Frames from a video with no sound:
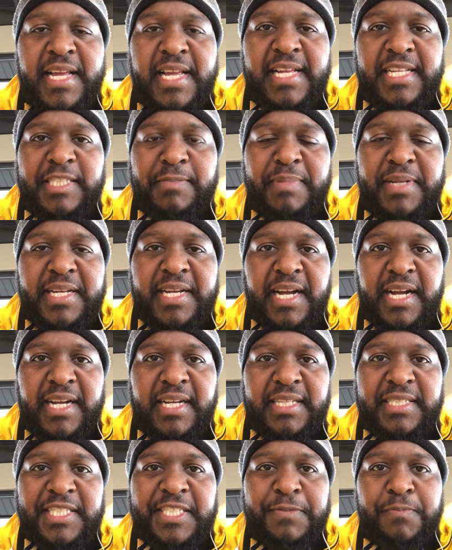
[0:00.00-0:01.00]
is
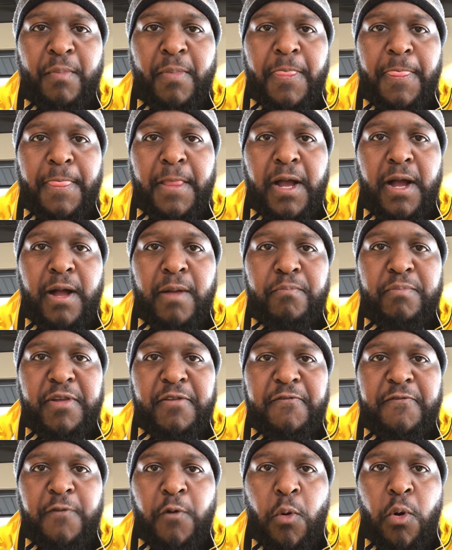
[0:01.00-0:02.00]
because uh,
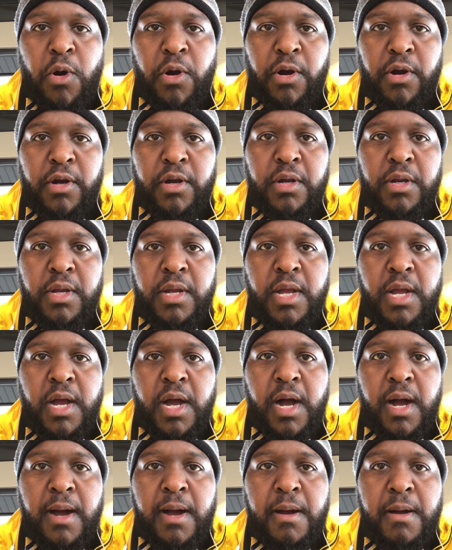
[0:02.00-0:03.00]
before
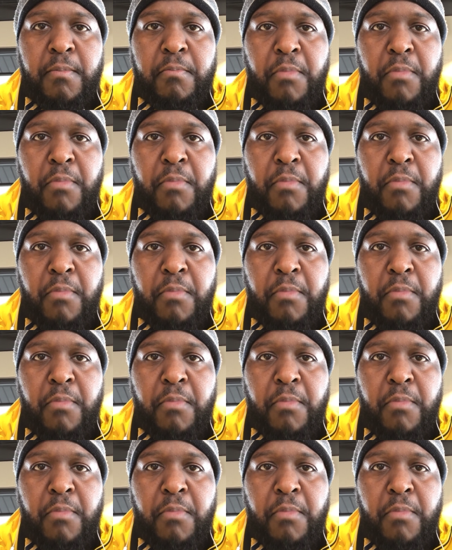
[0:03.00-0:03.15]
uh,